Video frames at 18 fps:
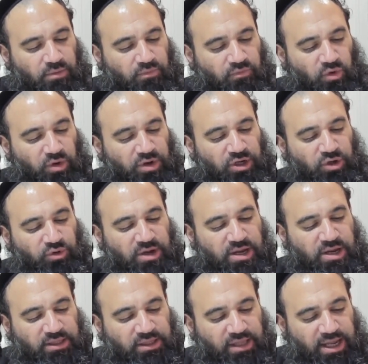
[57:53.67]
For in the
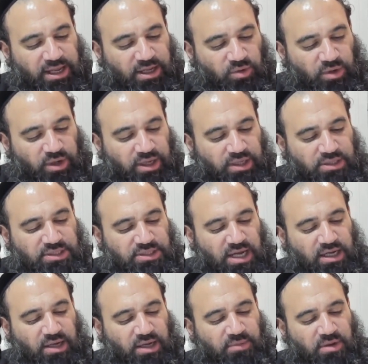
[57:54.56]
Greek language,
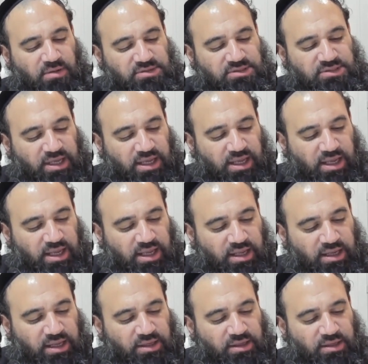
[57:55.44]
Chachamim
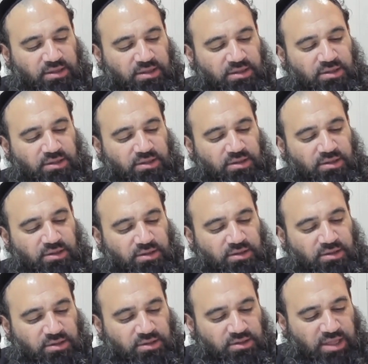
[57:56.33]
say,
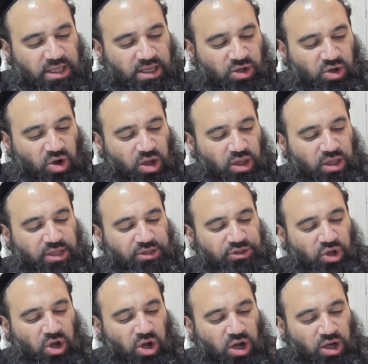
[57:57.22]
they call a
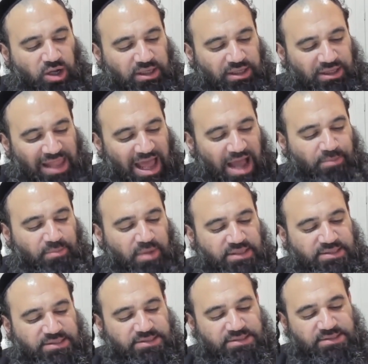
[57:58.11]
dog
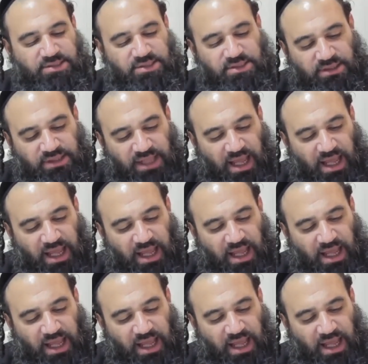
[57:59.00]
lamas.